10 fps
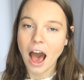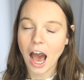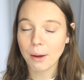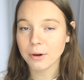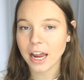
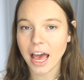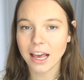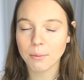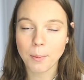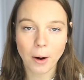I'm
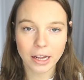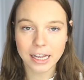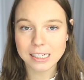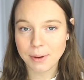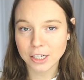Renee, I'm a
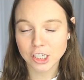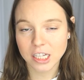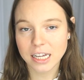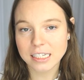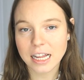marketing
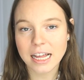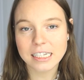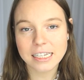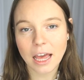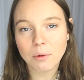specialist, and
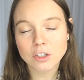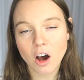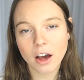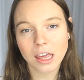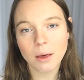today we're
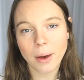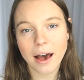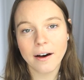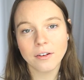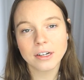talking
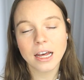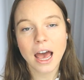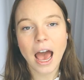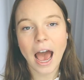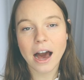about
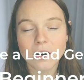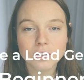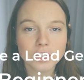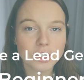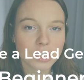how
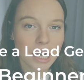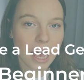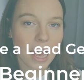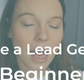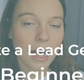to
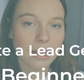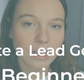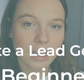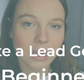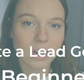create a
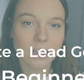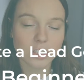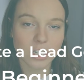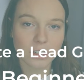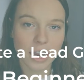lead
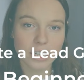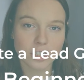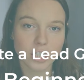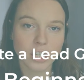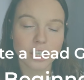
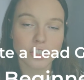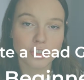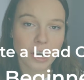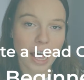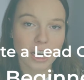generation
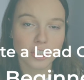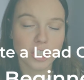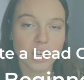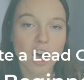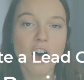
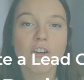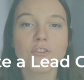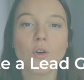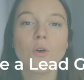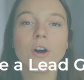strategy
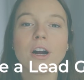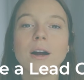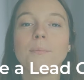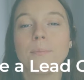for